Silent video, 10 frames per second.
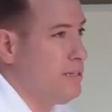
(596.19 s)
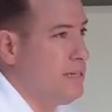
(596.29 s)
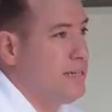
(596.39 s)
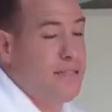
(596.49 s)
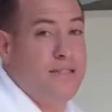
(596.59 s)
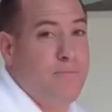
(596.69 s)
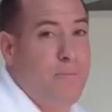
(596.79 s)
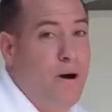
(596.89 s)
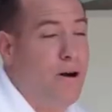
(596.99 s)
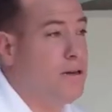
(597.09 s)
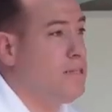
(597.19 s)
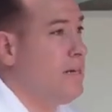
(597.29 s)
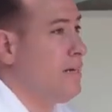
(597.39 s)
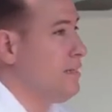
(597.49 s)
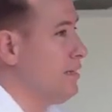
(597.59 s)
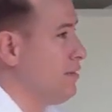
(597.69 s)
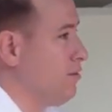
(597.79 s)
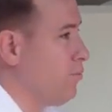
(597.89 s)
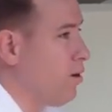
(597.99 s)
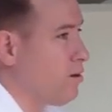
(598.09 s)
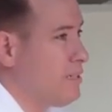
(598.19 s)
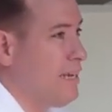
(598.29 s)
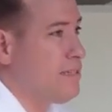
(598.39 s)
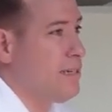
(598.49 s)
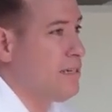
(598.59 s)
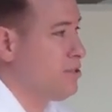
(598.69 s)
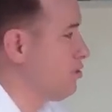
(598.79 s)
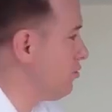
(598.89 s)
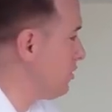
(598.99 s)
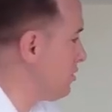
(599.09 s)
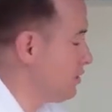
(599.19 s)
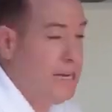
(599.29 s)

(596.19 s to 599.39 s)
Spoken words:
And you get to some parks, the water tastes like sewage.